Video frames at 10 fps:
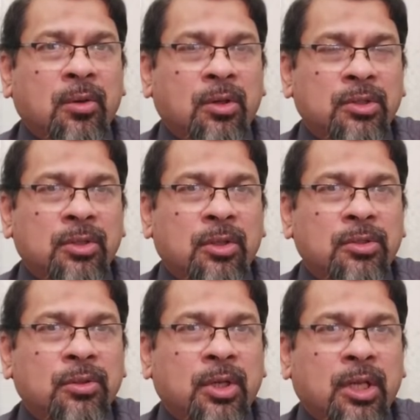cause
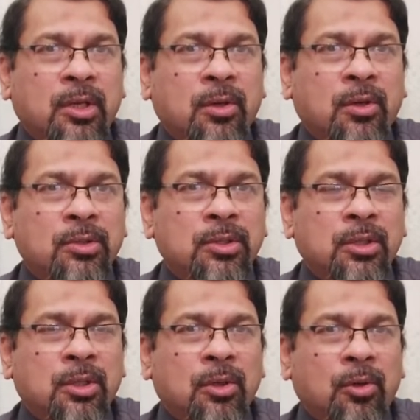also can cause
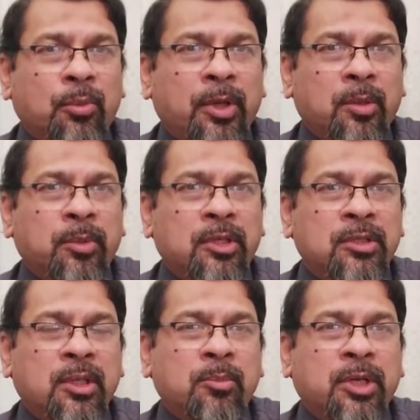low back pain.
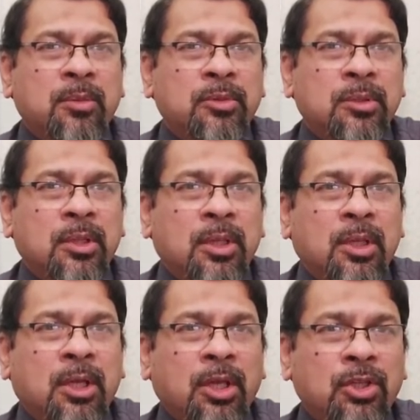Sometimes
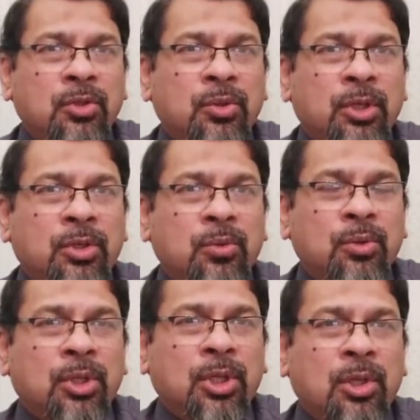injury to
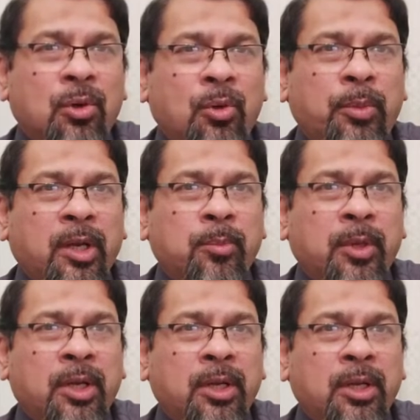the low back
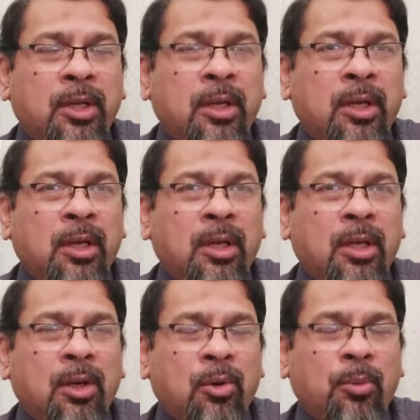pain,
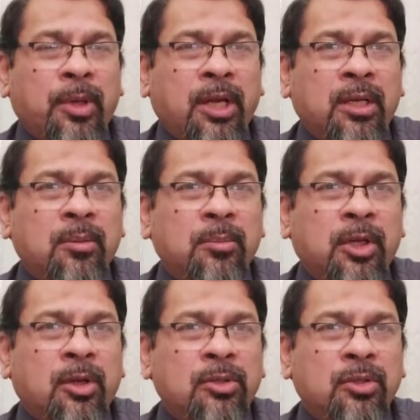low back,
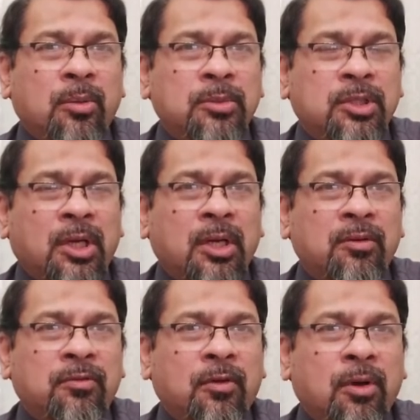because of
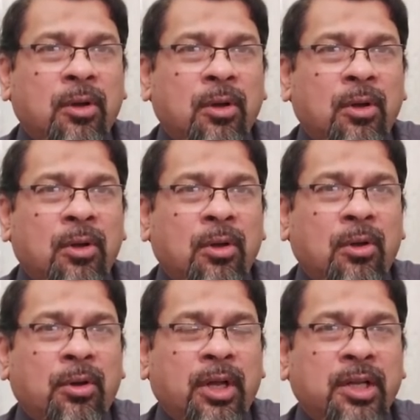sudden fall
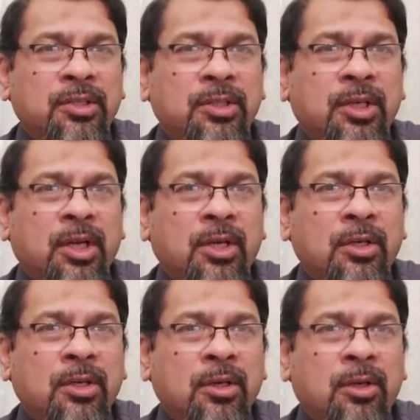or accident
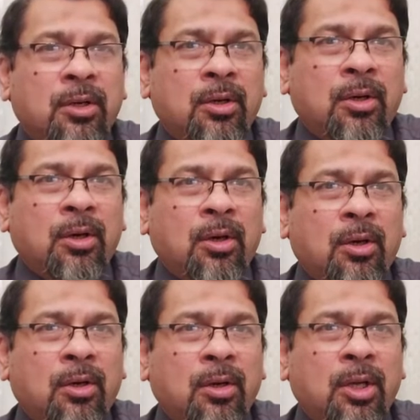
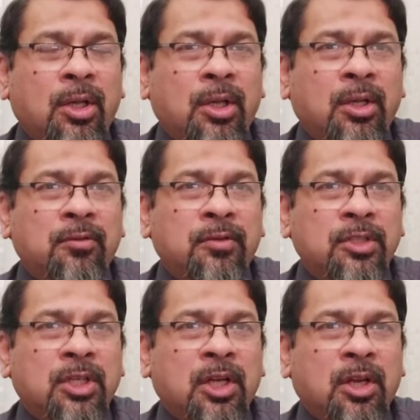or any
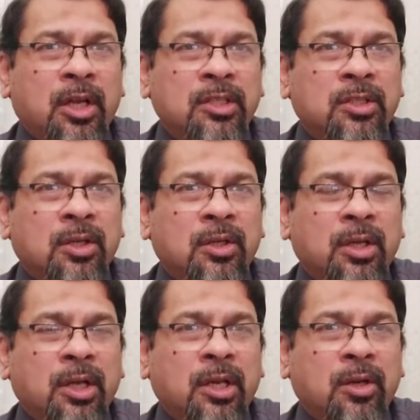physical assault,
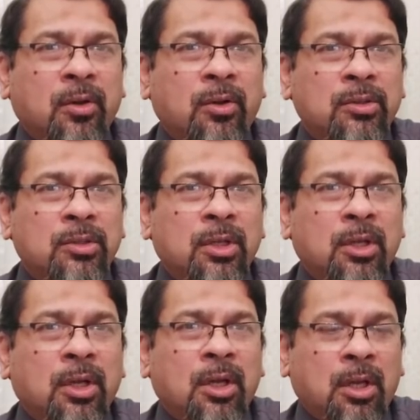can cause
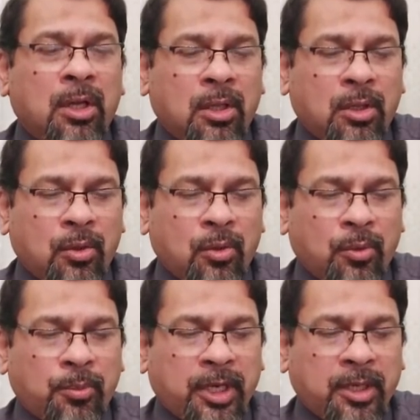
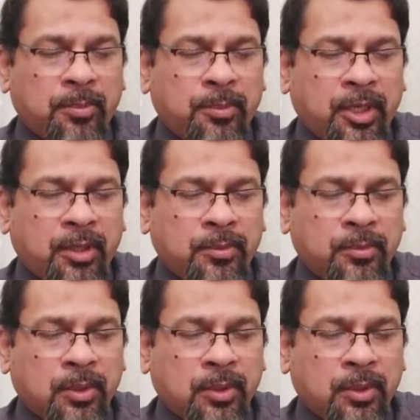low back pain.